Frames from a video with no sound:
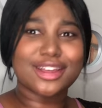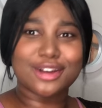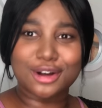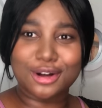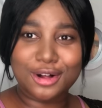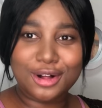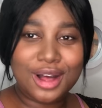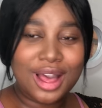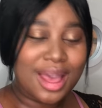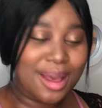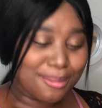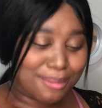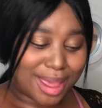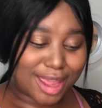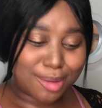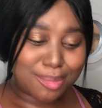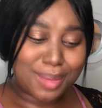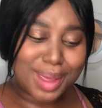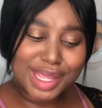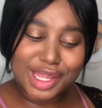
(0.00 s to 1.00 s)
girl.
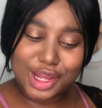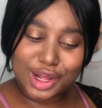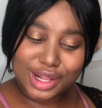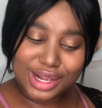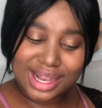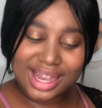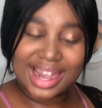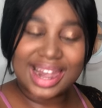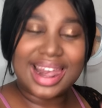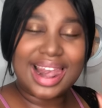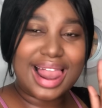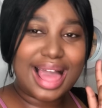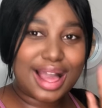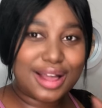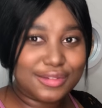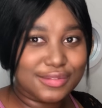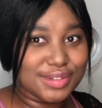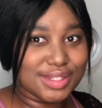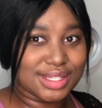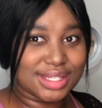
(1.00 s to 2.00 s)
My girl
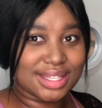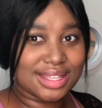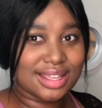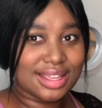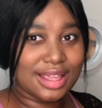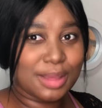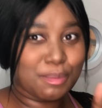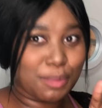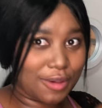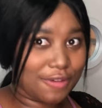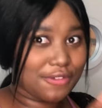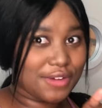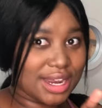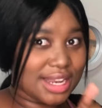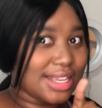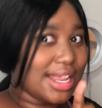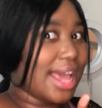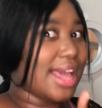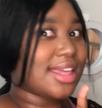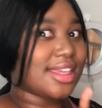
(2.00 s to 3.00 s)
loves a
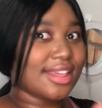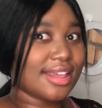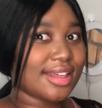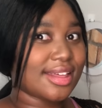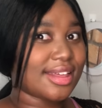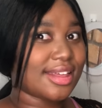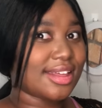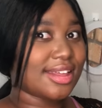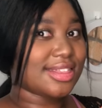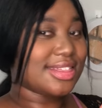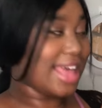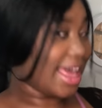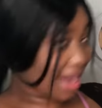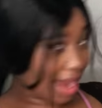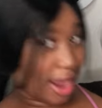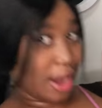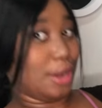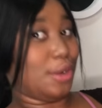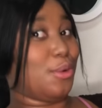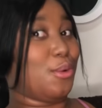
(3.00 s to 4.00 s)
boyfriend like that
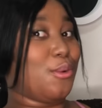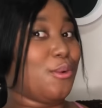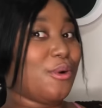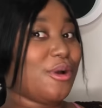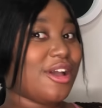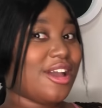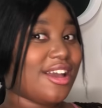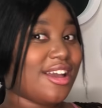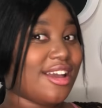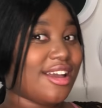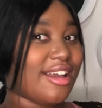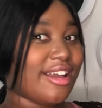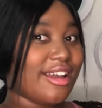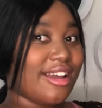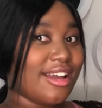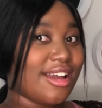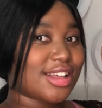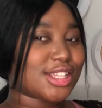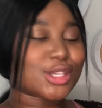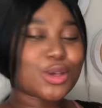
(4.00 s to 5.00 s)
I know.
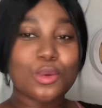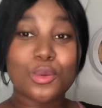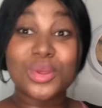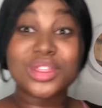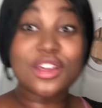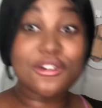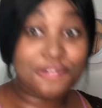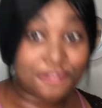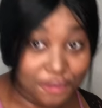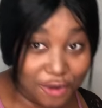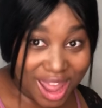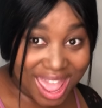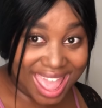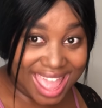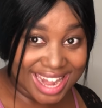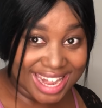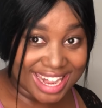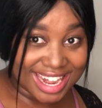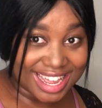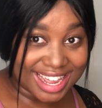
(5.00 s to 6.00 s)
So with a
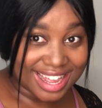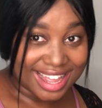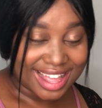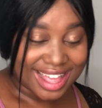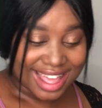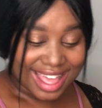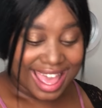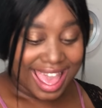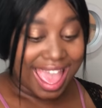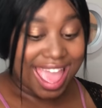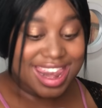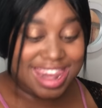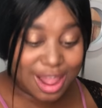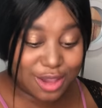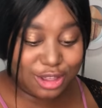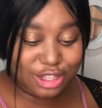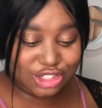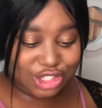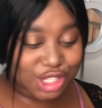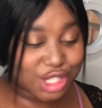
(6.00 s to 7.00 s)
friend, and now
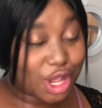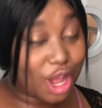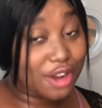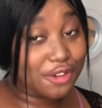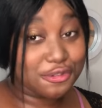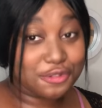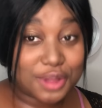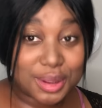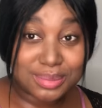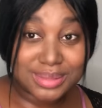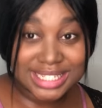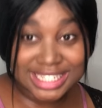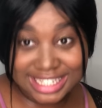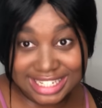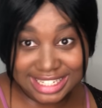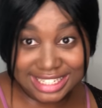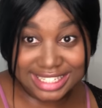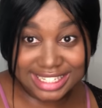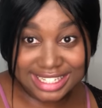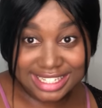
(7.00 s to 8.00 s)
you just confirmed
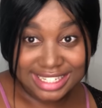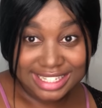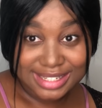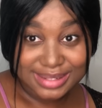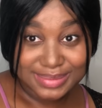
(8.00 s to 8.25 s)
it.